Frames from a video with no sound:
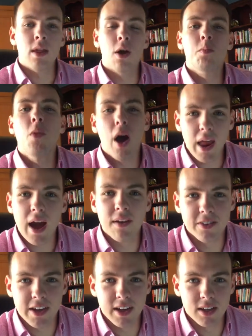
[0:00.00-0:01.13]
Now, I'm not
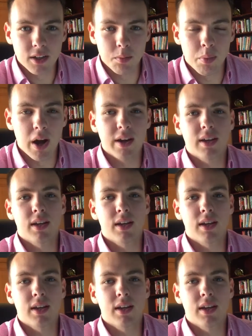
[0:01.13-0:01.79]
advocating buying